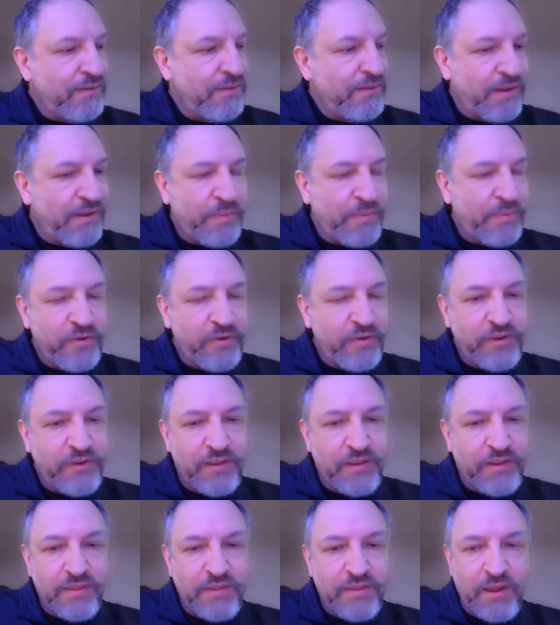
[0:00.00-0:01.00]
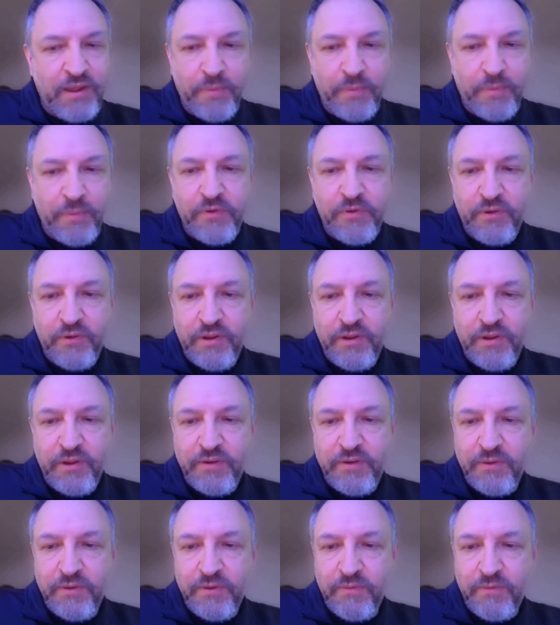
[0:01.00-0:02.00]
you. I appreciate the opportunity
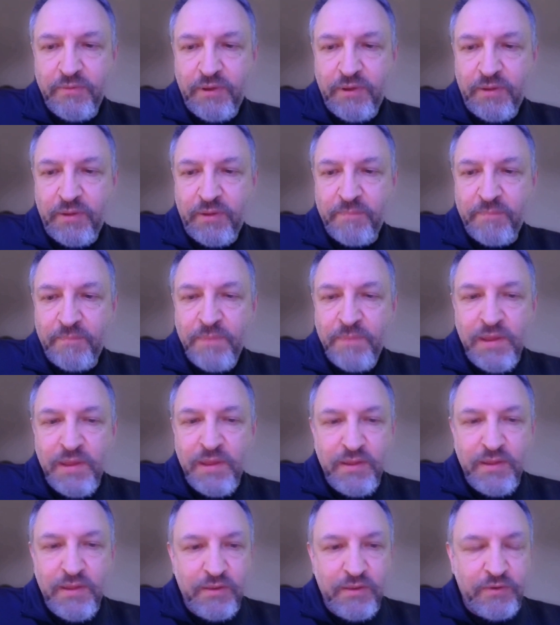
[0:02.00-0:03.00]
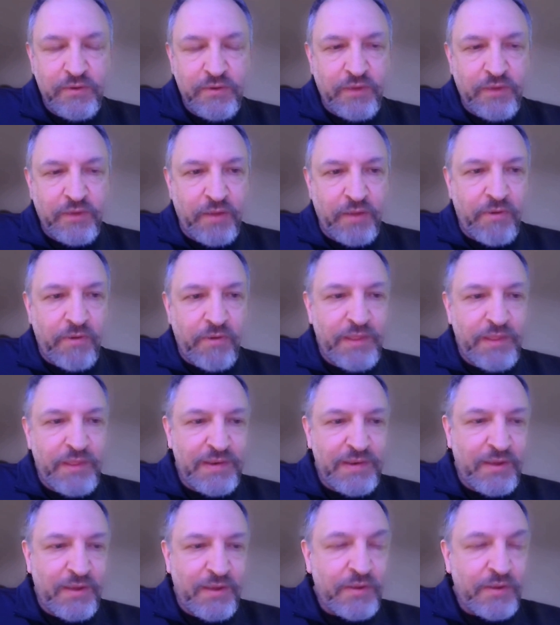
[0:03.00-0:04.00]
to just kind of run
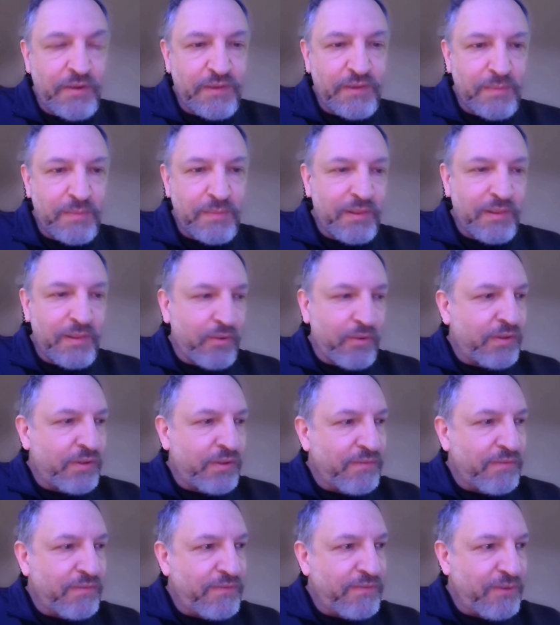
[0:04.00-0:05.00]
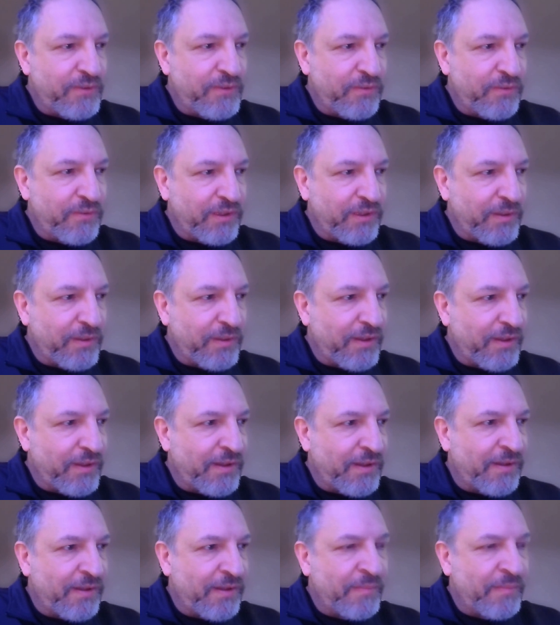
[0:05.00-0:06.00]
that down because it could be a little confusing.
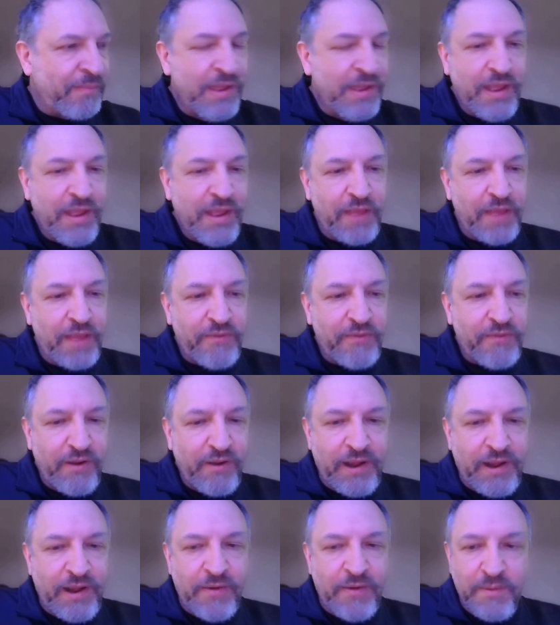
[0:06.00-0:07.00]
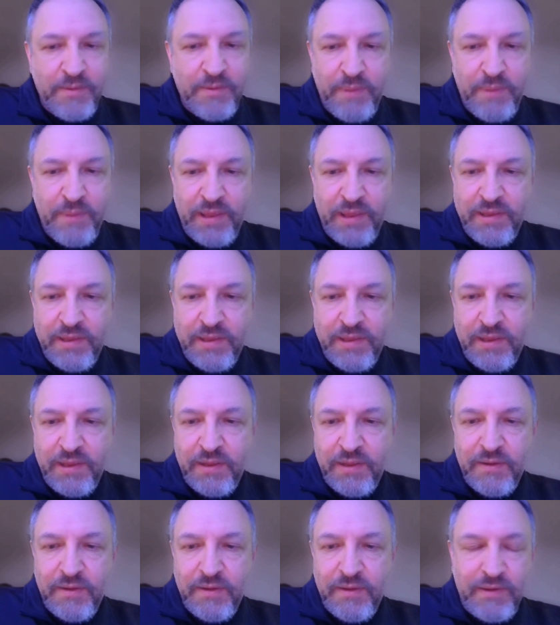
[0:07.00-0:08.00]
I started out in
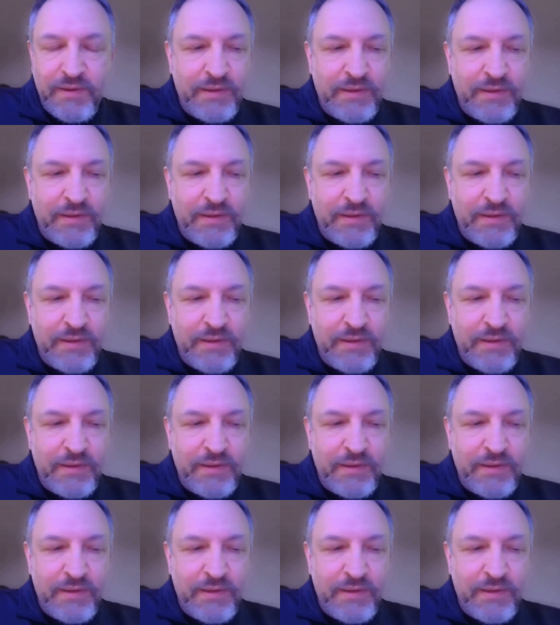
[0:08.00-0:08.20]
banking.